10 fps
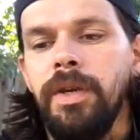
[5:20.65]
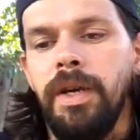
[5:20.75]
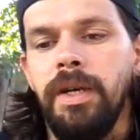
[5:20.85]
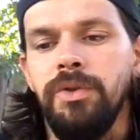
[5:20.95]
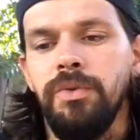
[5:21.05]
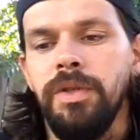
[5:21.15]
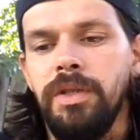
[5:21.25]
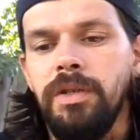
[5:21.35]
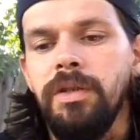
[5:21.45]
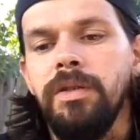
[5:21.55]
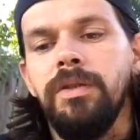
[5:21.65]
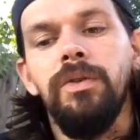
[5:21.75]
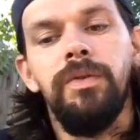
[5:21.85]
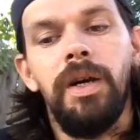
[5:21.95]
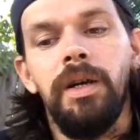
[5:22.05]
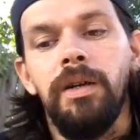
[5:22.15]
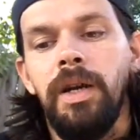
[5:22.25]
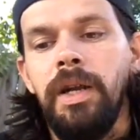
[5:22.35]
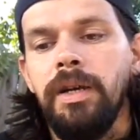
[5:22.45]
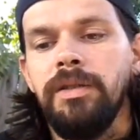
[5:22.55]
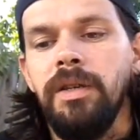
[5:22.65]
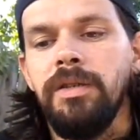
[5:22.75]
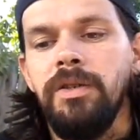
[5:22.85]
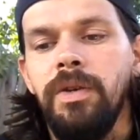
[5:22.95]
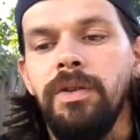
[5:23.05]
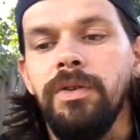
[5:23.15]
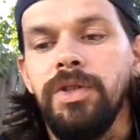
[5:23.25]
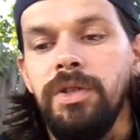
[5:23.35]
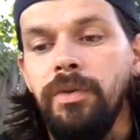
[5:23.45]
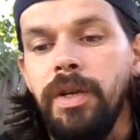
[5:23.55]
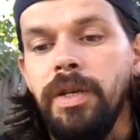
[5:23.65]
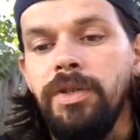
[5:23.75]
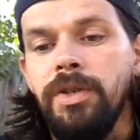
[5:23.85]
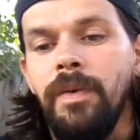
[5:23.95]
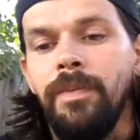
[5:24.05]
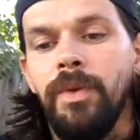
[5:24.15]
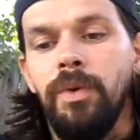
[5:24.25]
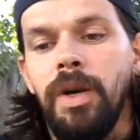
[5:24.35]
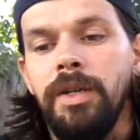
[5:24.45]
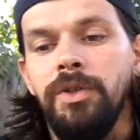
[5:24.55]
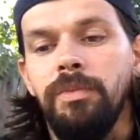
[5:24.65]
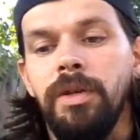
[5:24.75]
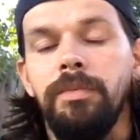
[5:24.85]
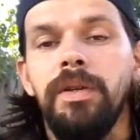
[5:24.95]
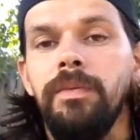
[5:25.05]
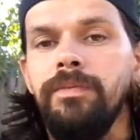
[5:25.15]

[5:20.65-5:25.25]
that has resistance to fire and access to either Stone Edge or Hydro Pump.